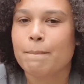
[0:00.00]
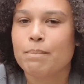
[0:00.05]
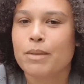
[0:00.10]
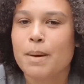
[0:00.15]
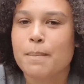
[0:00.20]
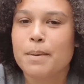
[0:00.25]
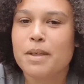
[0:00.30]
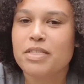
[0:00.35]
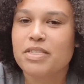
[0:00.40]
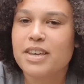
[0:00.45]

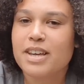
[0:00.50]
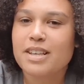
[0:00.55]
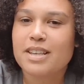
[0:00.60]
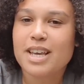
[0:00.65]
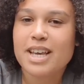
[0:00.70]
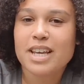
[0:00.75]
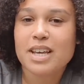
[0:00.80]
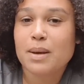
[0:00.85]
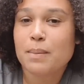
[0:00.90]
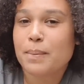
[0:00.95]
But
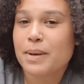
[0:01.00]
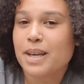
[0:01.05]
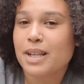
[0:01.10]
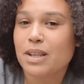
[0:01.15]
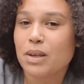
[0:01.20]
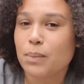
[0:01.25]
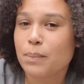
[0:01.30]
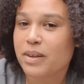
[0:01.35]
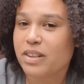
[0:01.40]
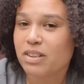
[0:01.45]
it could be a
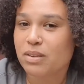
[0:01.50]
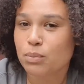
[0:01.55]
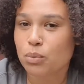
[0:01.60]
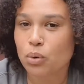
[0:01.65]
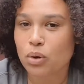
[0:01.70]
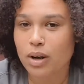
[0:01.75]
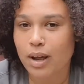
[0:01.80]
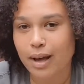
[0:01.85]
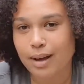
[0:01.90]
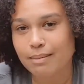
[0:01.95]
little bit
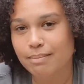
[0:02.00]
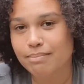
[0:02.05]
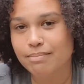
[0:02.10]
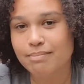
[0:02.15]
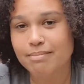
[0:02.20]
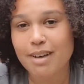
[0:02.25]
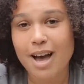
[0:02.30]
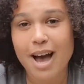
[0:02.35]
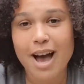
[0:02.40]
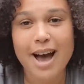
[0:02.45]
smaller.
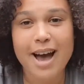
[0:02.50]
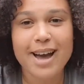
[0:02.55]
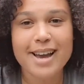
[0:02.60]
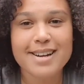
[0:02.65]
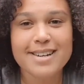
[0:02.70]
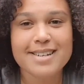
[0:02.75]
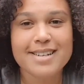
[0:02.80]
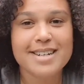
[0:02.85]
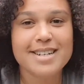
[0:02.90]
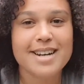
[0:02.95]
I
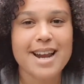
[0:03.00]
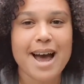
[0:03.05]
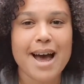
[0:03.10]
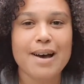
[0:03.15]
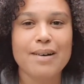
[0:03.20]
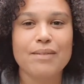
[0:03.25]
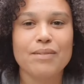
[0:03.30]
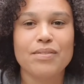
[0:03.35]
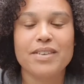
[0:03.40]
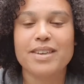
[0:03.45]
didn't
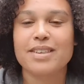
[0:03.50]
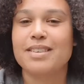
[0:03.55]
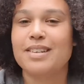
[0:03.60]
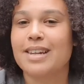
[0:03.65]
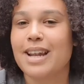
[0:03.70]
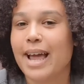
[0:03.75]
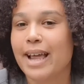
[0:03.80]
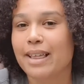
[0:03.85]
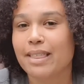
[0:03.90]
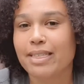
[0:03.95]
have this
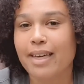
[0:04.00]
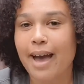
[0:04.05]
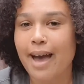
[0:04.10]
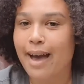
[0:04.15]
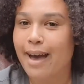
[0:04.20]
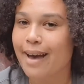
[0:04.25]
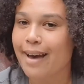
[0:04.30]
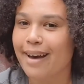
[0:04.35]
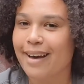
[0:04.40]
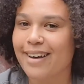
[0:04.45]
length
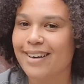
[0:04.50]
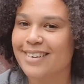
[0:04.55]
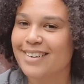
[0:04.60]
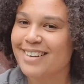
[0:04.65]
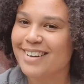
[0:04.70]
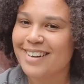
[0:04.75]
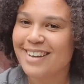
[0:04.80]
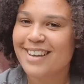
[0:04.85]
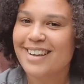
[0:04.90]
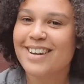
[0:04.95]
hair
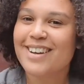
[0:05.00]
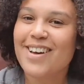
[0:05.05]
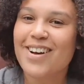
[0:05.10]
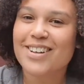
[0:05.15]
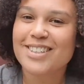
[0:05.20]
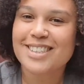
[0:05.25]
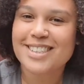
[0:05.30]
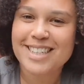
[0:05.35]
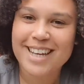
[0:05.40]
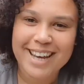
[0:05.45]

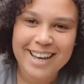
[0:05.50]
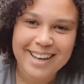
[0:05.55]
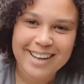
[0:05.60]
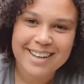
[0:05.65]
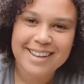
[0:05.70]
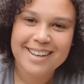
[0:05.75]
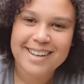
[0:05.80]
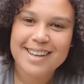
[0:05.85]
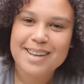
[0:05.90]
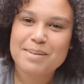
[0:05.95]
last year.
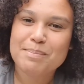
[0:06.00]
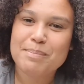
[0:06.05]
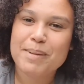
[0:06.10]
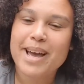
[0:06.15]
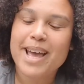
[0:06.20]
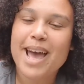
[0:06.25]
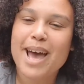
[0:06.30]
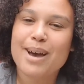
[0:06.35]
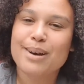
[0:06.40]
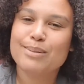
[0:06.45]
My
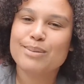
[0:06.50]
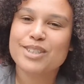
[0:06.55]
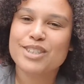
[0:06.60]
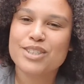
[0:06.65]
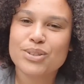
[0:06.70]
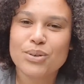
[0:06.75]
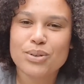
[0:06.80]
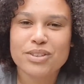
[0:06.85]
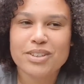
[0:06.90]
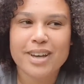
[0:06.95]
hair was
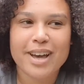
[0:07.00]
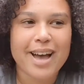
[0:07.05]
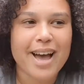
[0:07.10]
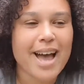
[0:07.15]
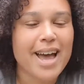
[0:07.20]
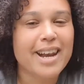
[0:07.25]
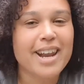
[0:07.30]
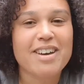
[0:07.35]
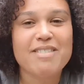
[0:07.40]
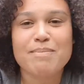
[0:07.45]
shorter
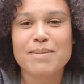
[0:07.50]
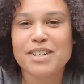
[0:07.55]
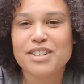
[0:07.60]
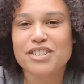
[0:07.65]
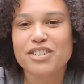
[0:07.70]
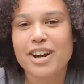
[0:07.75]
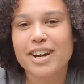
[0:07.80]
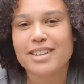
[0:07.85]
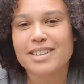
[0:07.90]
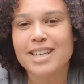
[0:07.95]
and I've been
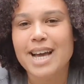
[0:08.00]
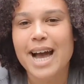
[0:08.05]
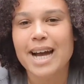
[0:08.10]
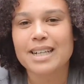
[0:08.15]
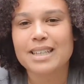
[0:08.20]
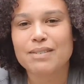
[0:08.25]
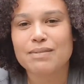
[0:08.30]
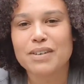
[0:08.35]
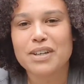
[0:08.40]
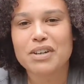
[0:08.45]
trying to
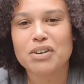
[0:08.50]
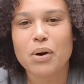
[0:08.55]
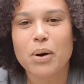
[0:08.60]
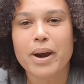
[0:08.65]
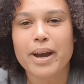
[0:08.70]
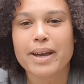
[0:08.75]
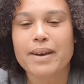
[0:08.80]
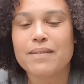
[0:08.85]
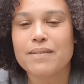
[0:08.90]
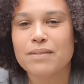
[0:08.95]
actively
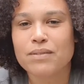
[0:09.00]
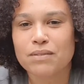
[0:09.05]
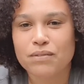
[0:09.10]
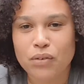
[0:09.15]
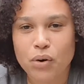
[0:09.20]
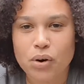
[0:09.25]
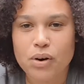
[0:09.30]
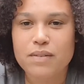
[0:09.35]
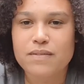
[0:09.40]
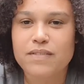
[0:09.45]
growing it
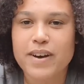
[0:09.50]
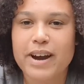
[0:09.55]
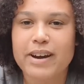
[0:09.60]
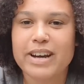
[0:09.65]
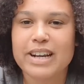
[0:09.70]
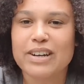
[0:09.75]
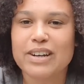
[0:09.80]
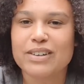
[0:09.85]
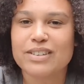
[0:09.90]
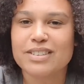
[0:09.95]
for a
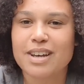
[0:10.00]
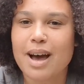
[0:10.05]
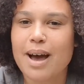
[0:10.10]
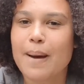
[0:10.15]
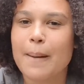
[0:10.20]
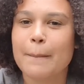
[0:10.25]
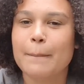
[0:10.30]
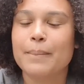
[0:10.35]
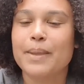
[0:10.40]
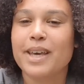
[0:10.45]
very long
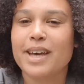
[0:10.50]
time.